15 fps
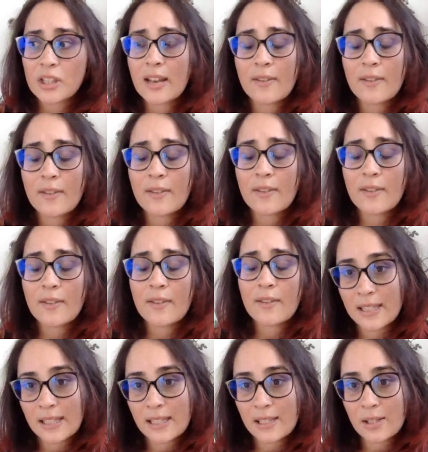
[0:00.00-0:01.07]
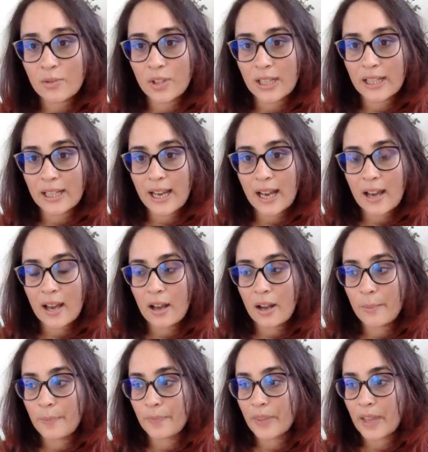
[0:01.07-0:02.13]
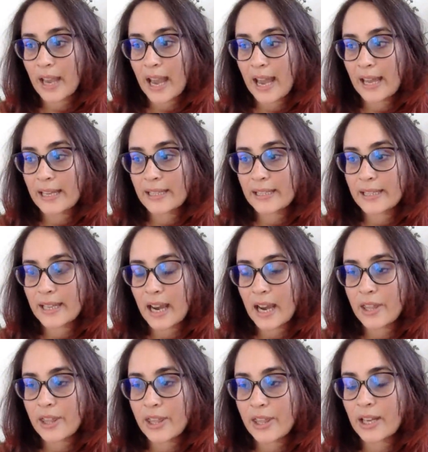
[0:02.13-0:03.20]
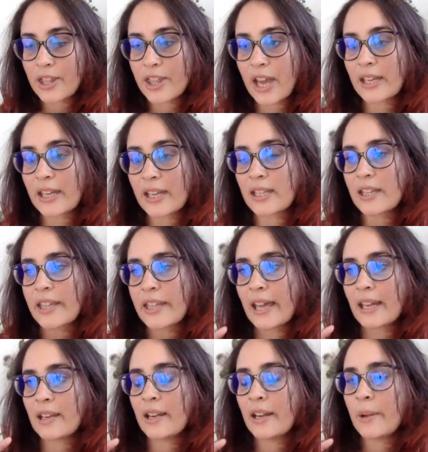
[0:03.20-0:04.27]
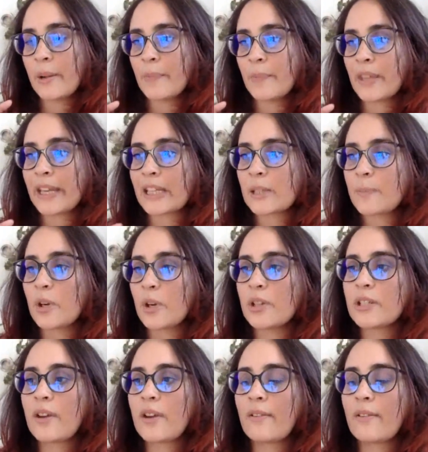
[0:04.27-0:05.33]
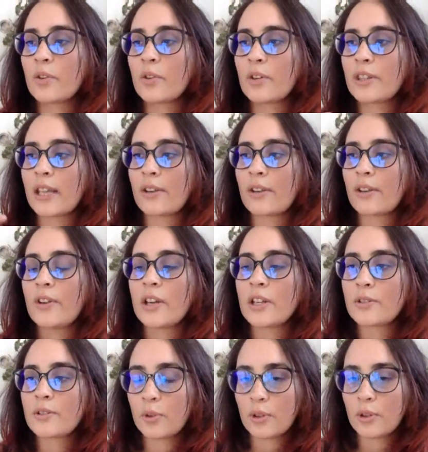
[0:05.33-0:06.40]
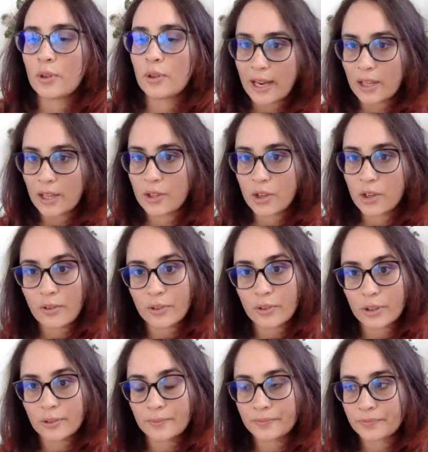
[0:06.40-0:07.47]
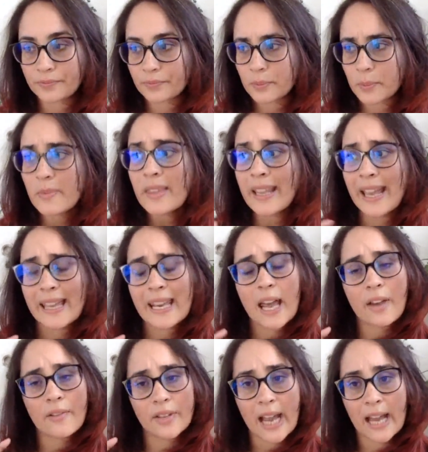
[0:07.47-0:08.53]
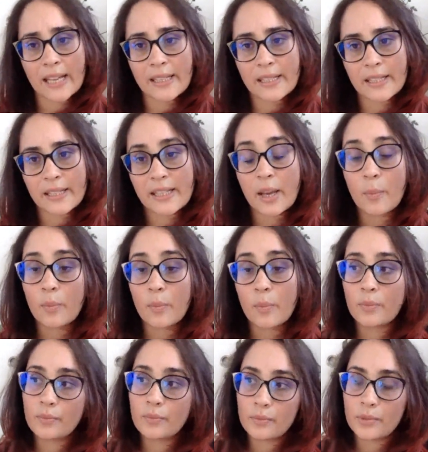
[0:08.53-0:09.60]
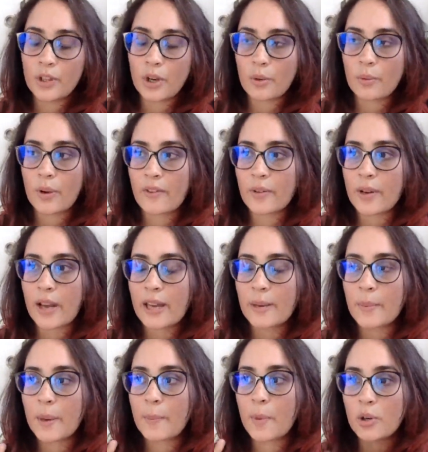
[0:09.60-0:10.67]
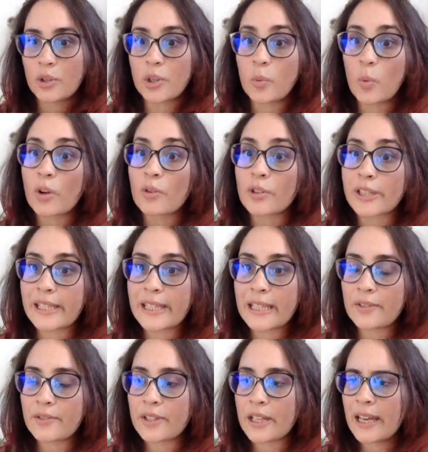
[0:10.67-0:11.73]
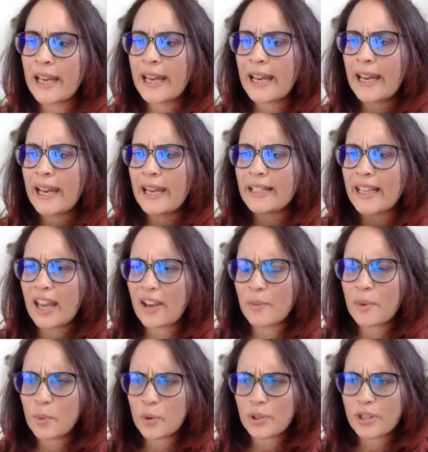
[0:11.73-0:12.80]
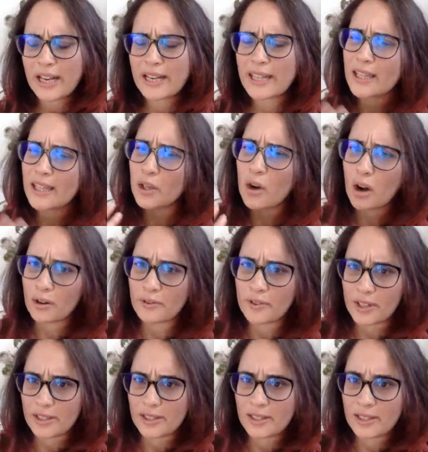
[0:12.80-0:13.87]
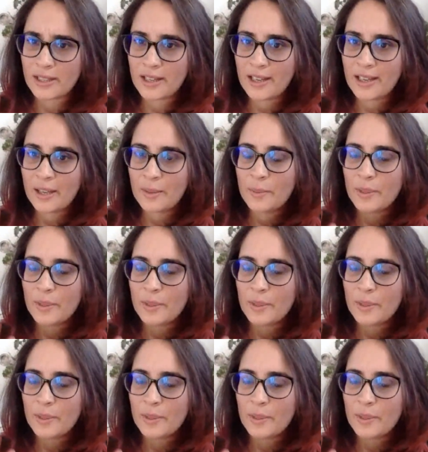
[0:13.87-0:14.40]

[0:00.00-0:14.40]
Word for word: And I've just never looked back since, really. Um, and I think that that experience of having written that first full-length novel, and having had some, you know, having had my poetry well received, it gave me more than anything the confidence